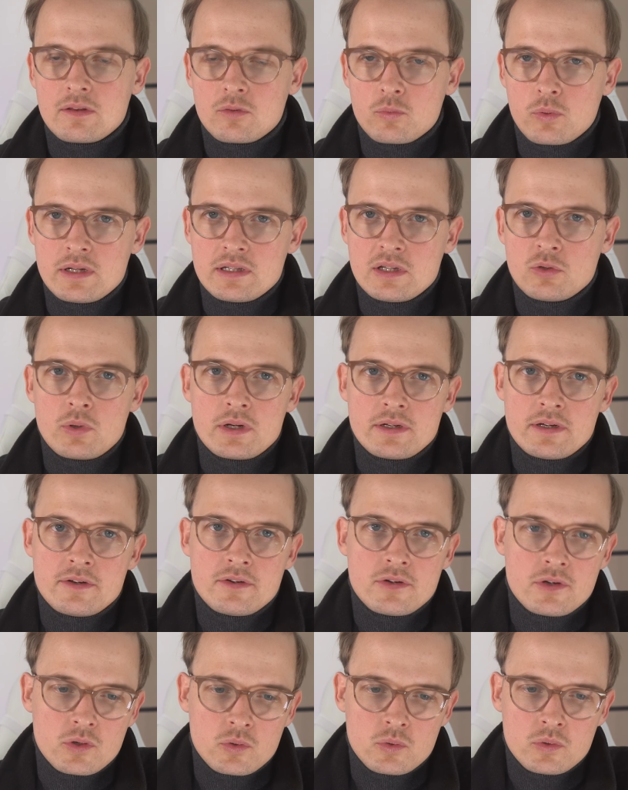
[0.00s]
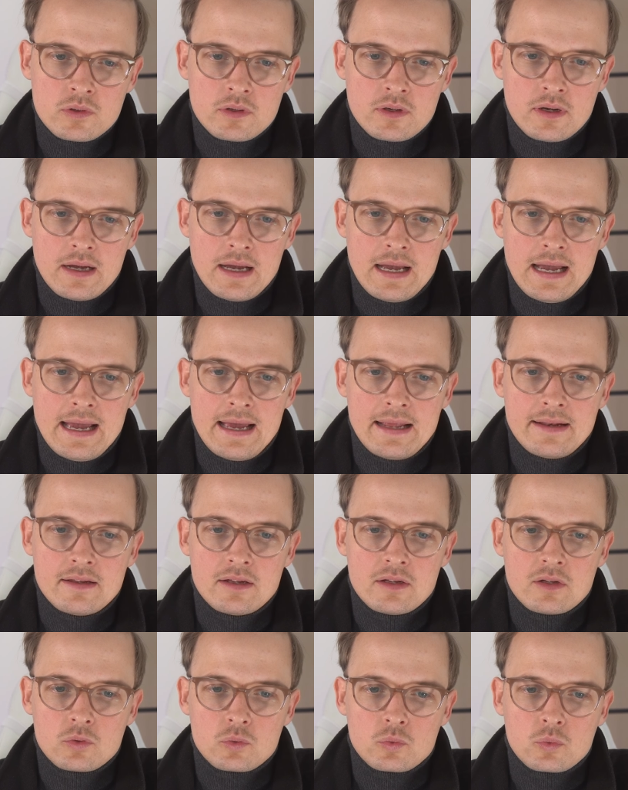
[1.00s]
2022 and
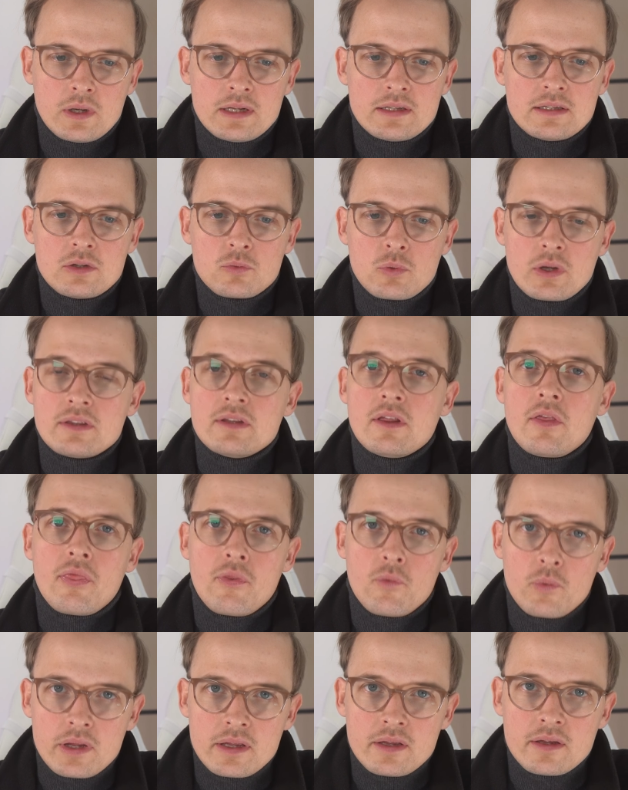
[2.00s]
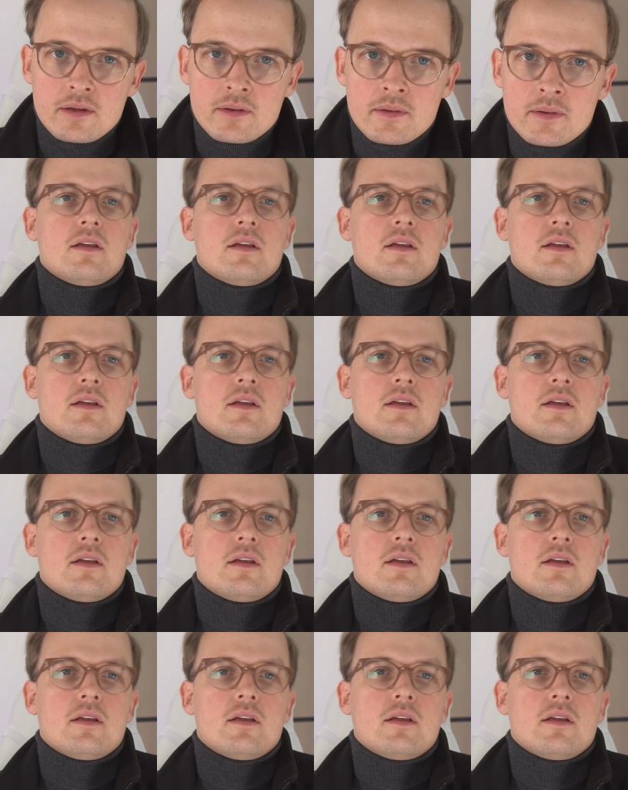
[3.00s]
2023.